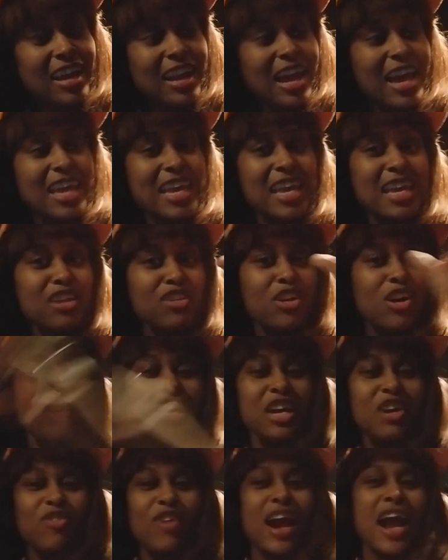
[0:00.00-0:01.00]
Like he, you know,
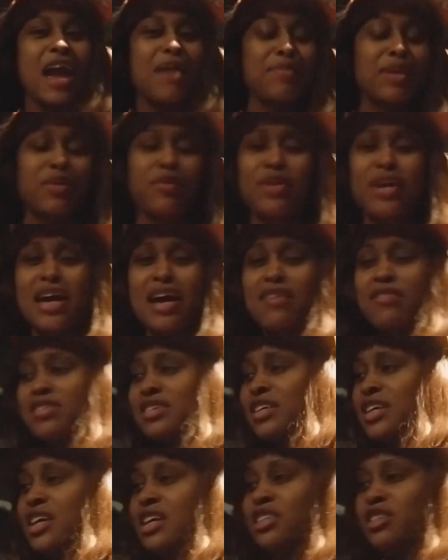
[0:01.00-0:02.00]
he grabbed me,
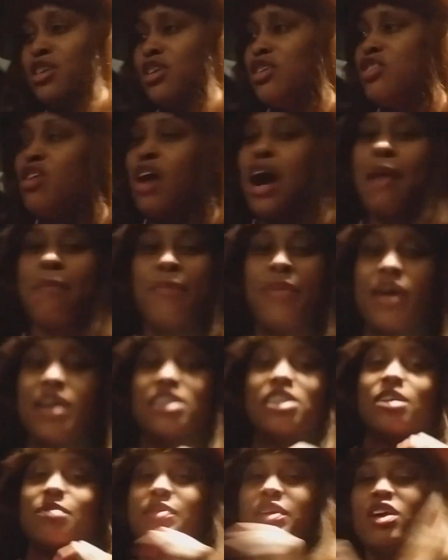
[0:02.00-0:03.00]
whatever. So you know, I
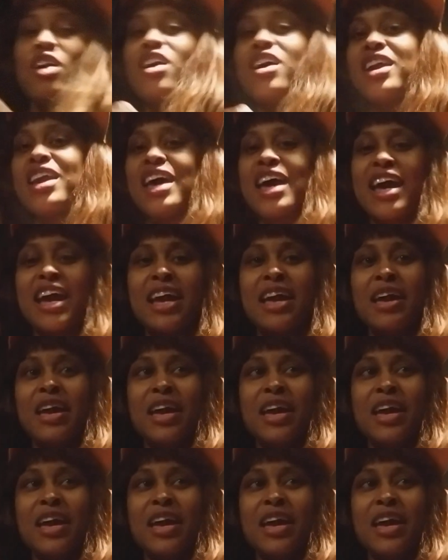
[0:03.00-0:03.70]
punched him and all that.